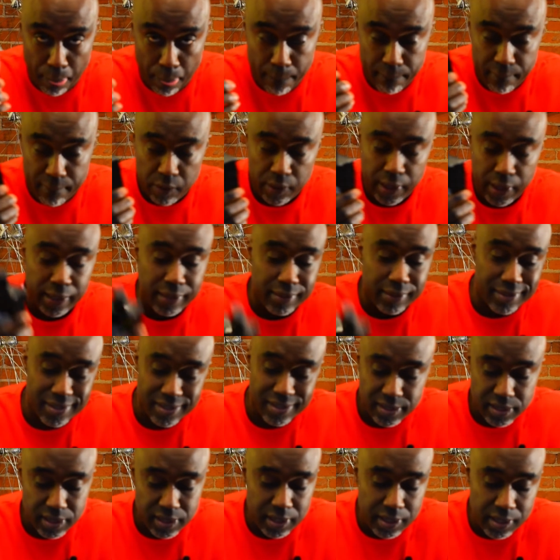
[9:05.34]
all right?
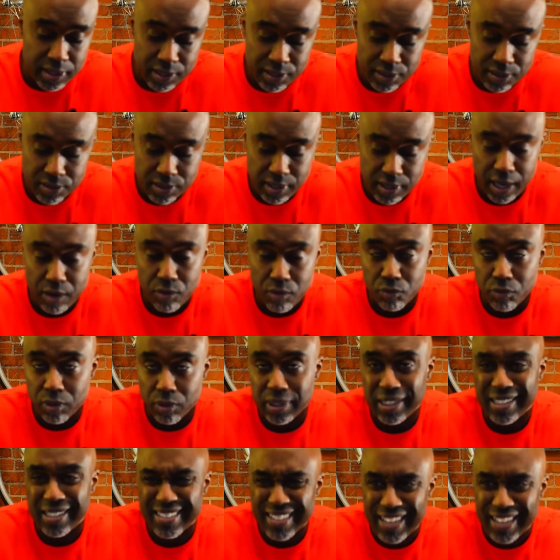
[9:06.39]
This is a
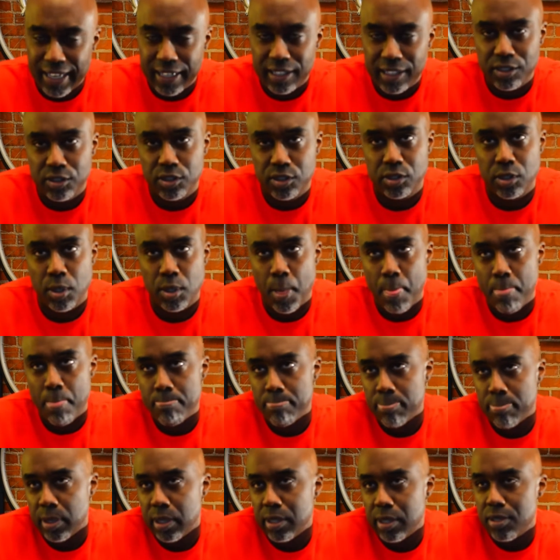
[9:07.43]
really nice
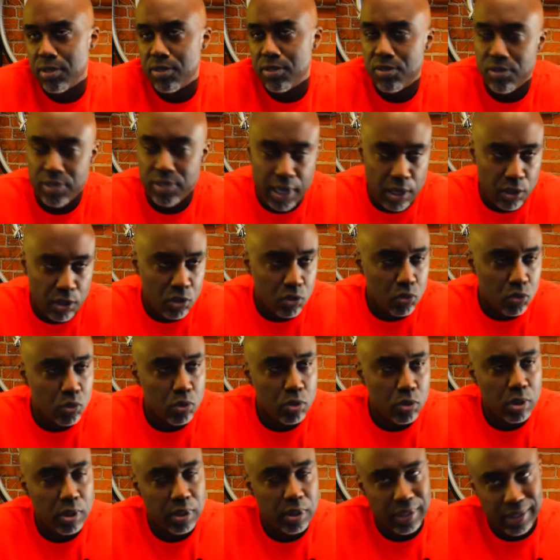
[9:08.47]

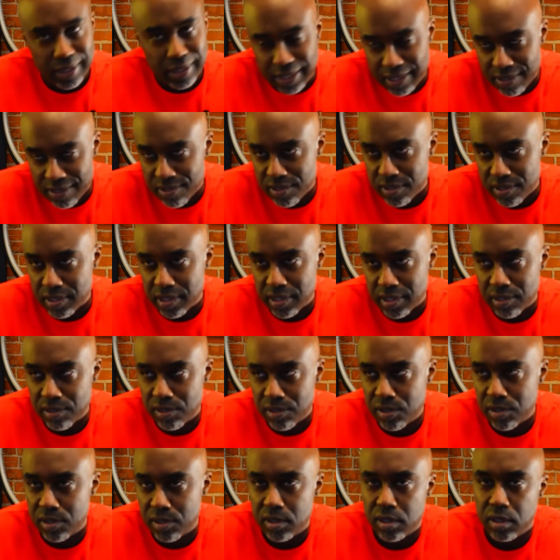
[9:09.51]
sandalwood
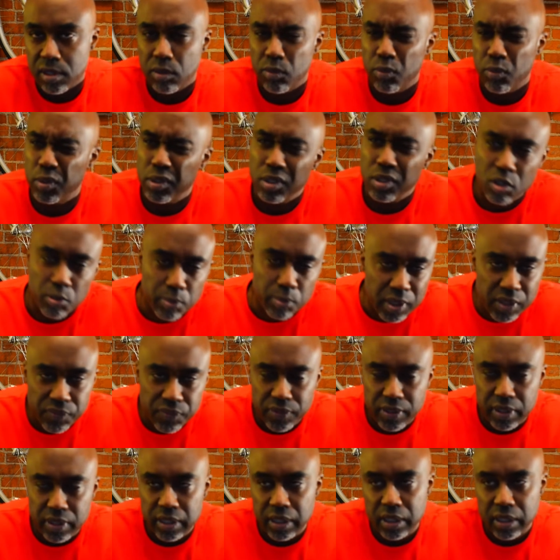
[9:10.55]
incense with a little bit of
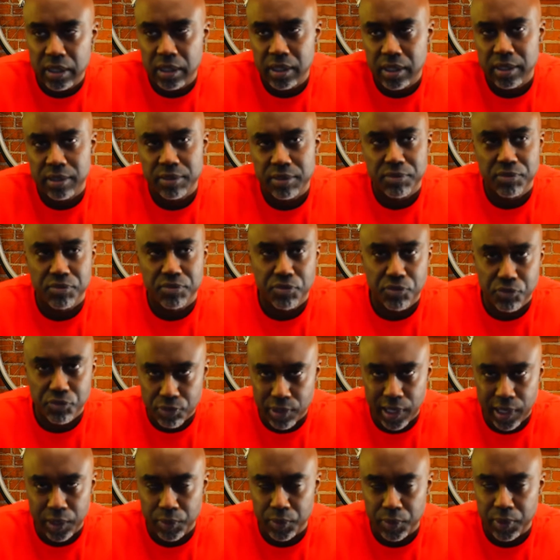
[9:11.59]
vanilla
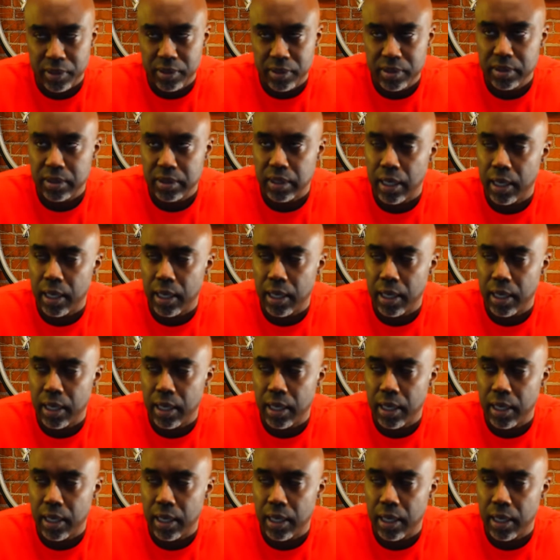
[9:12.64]
fragrance.